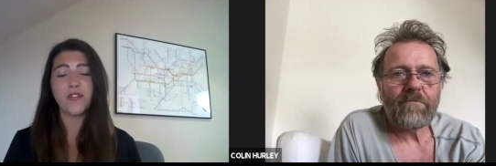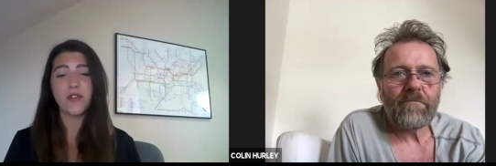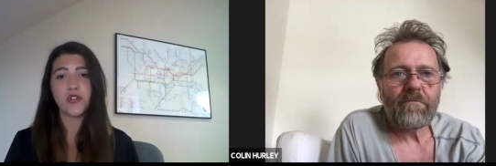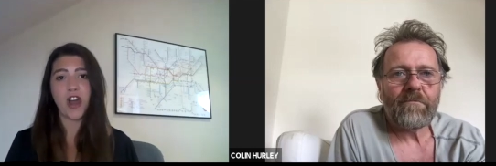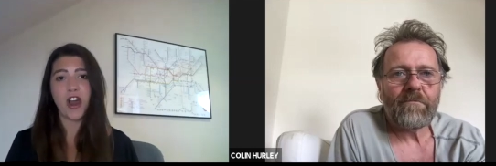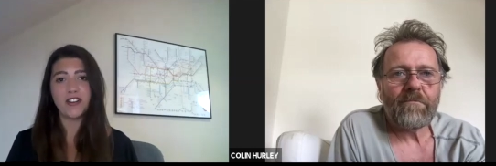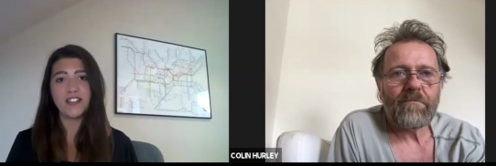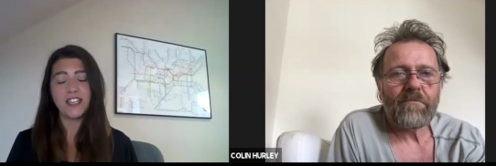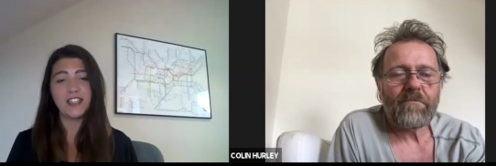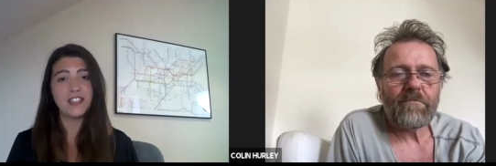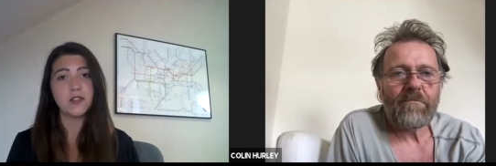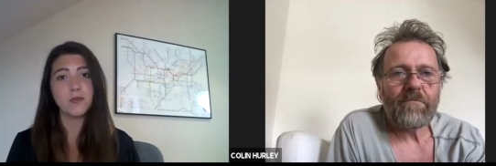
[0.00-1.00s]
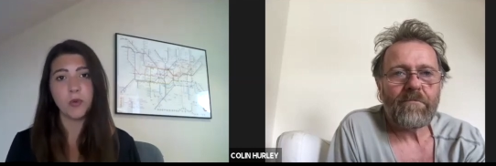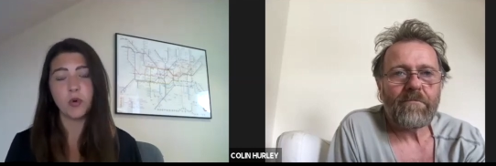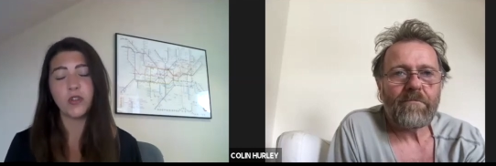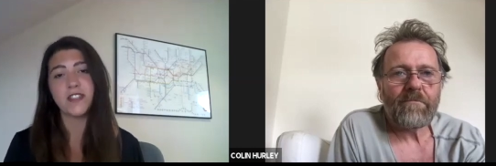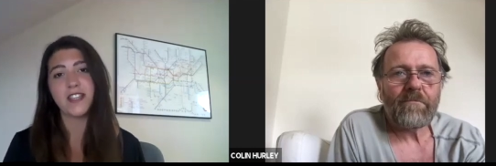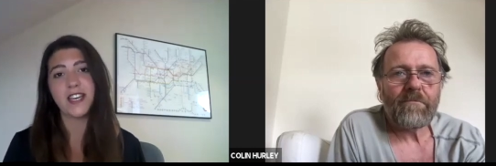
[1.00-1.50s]
Speaker 1: charity that supports
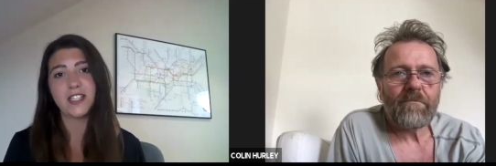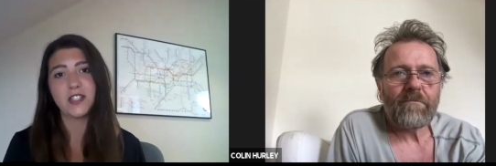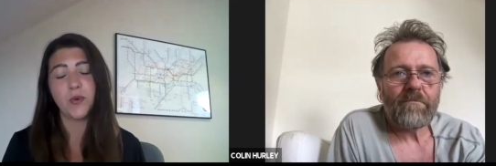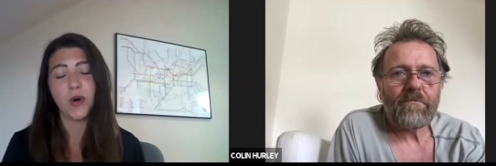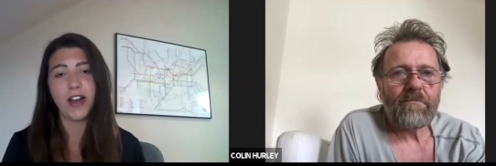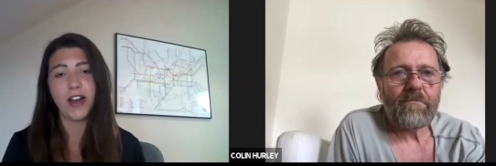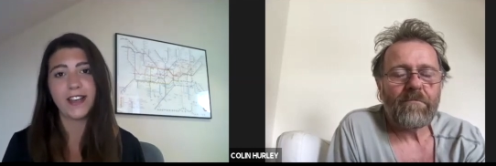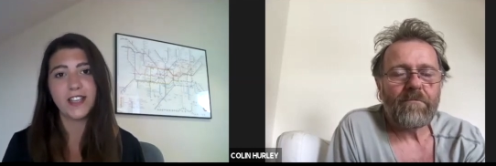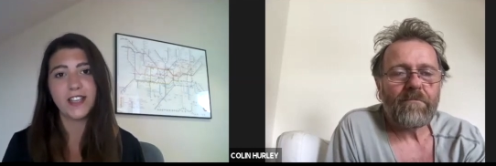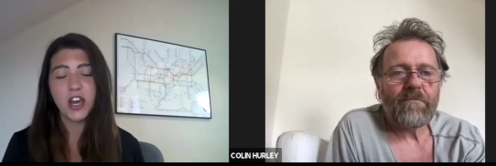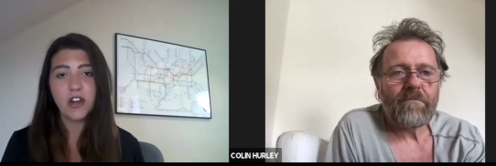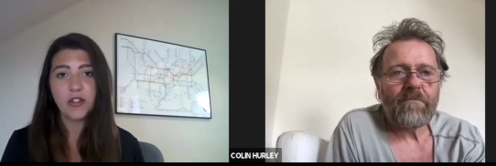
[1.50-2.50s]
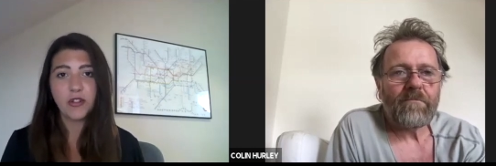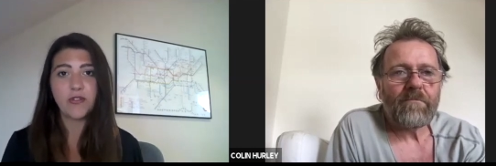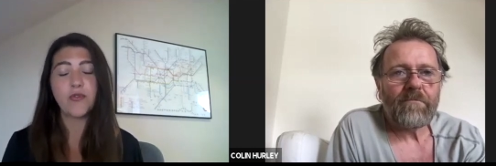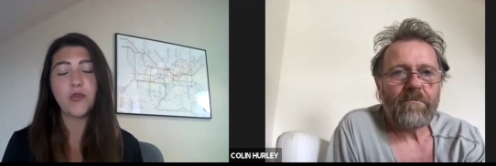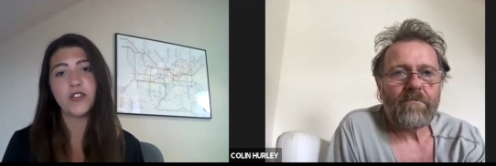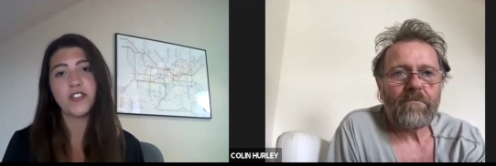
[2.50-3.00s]
theatre workers through
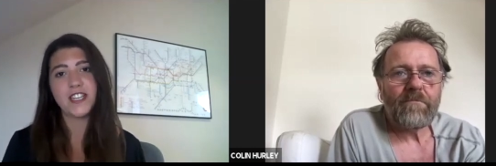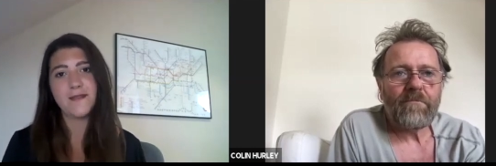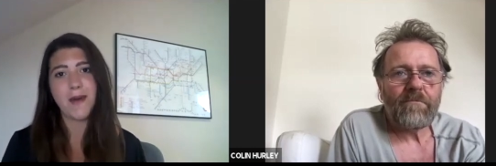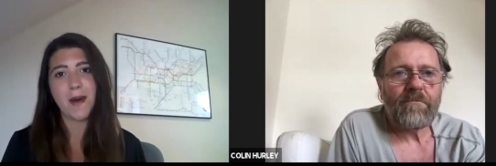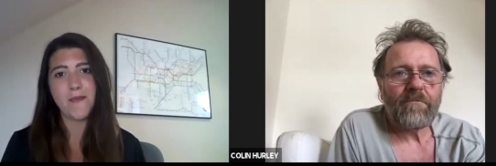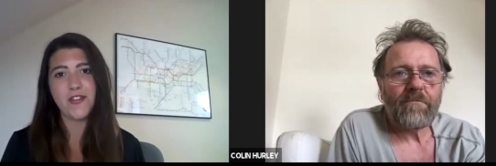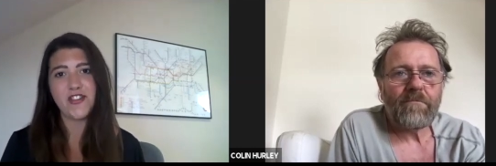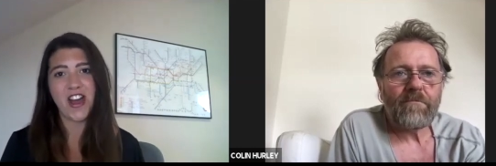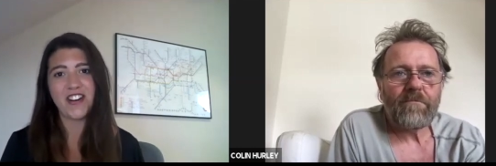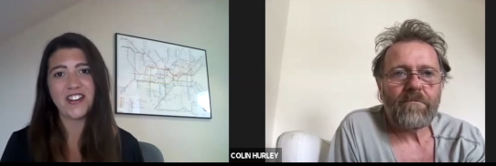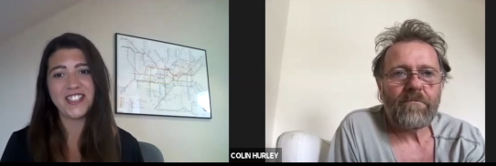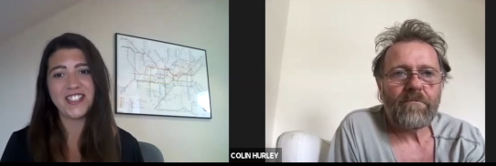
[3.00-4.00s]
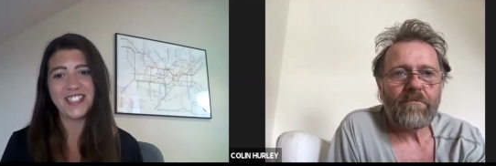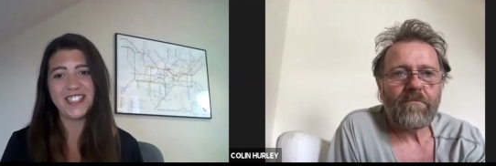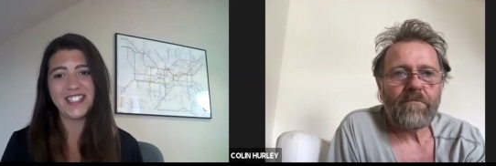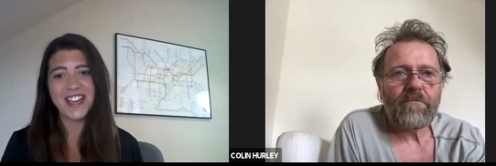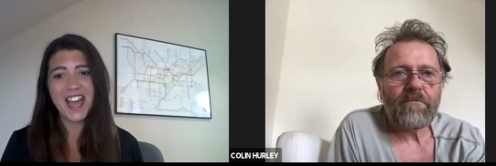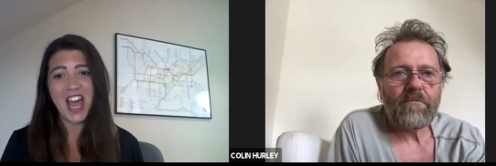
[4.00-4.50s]
14 member charities.
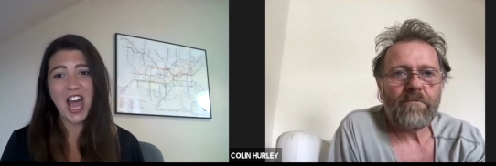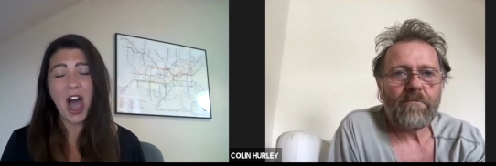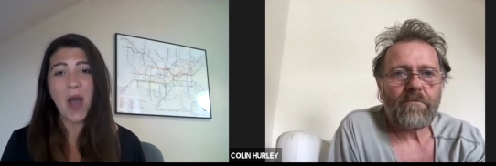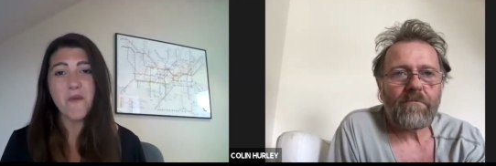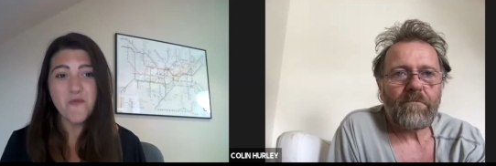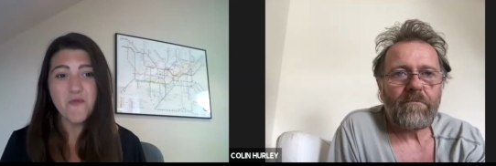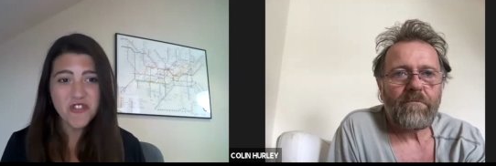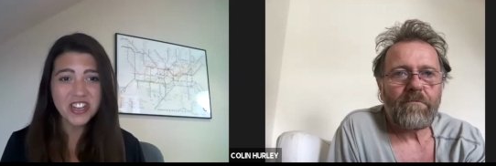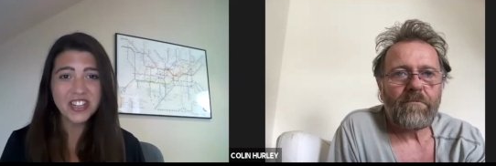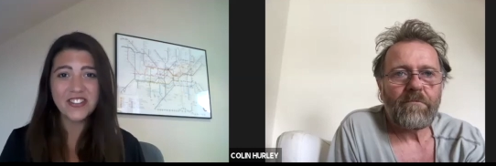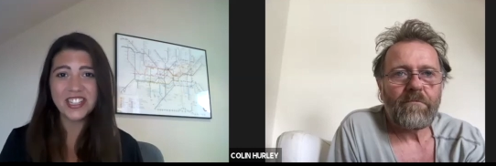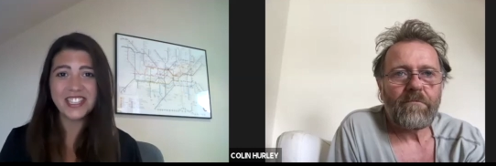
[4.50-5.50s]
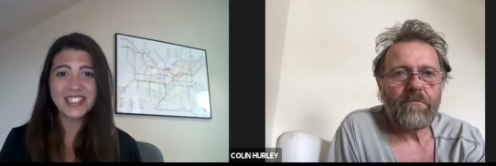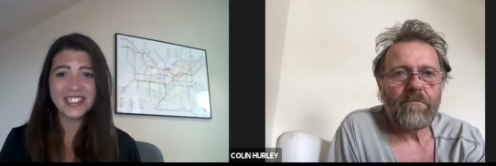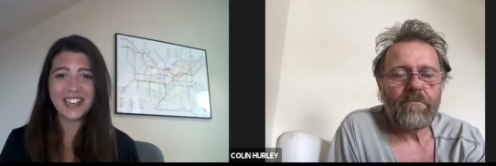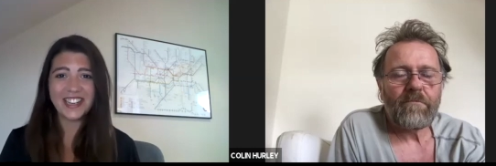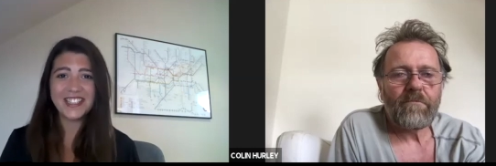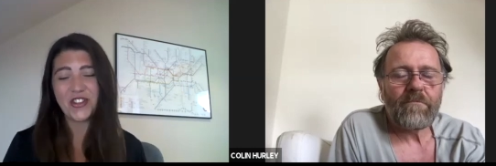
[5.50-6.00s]
I'm really, really
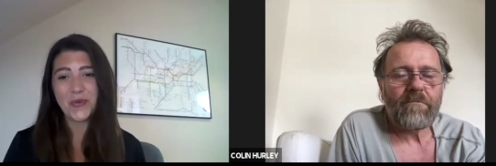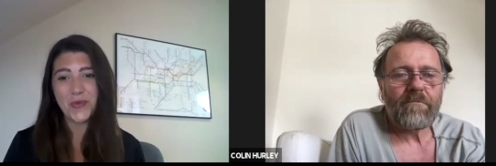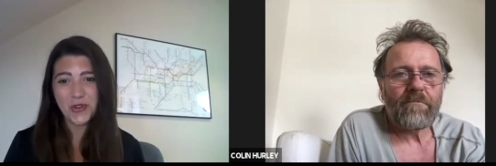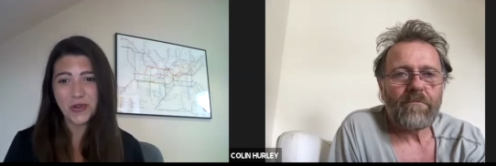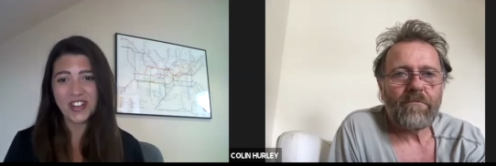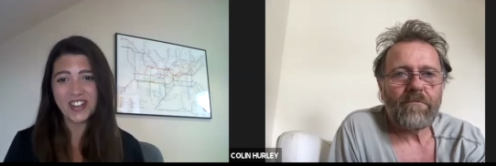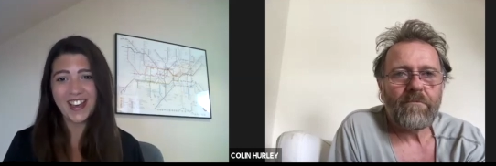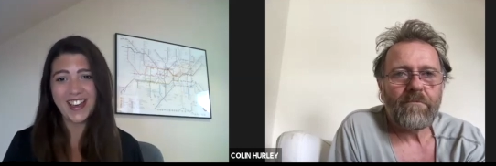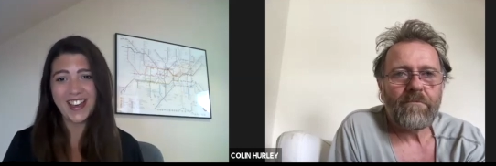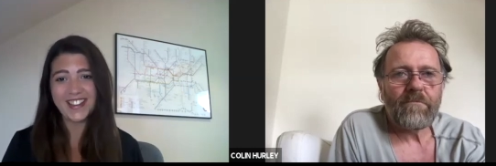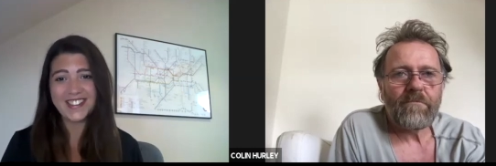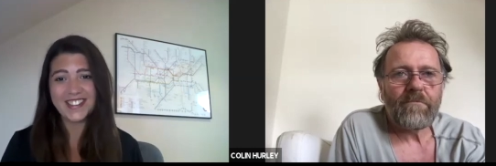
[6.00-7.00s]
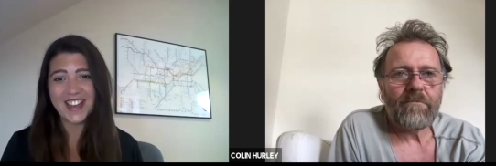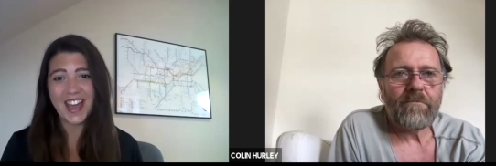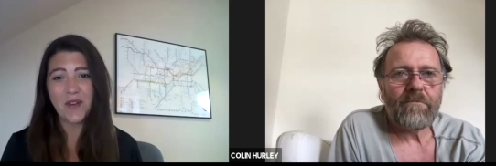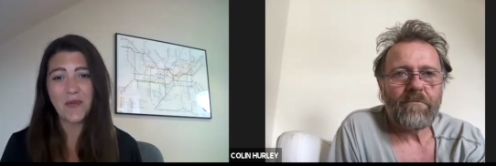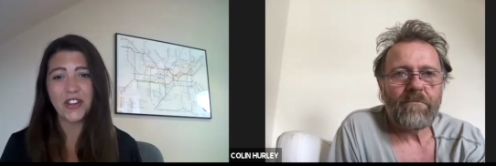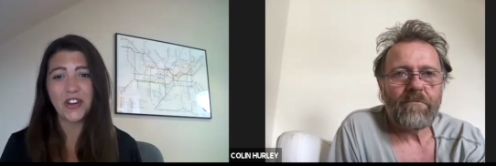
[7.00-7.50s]
delighted to be joined here today
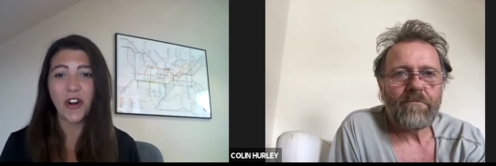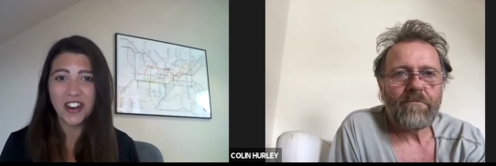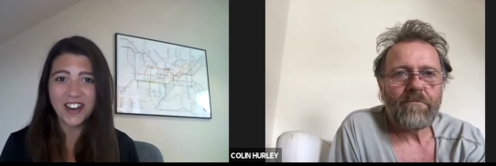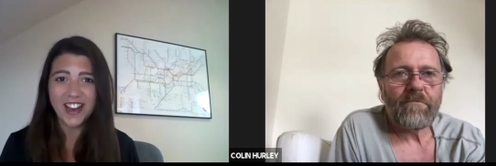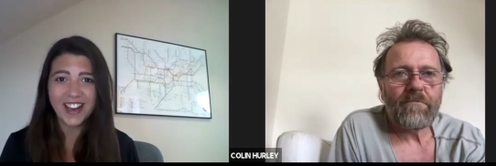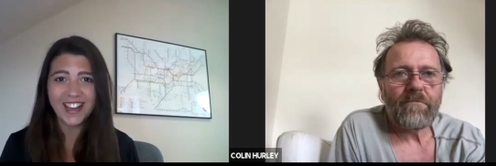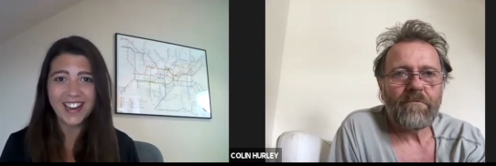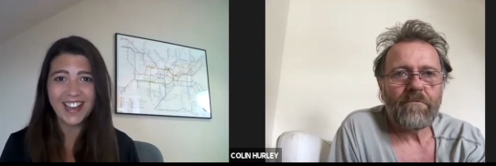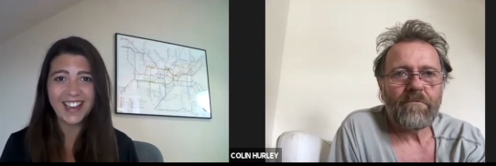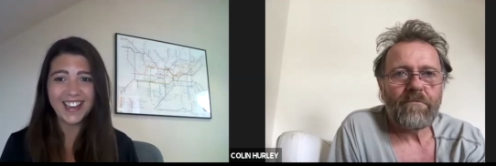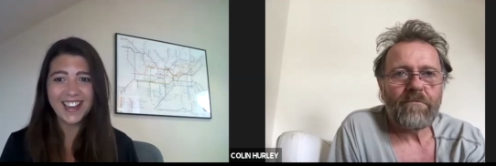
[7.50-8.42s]
with Colin Hurley.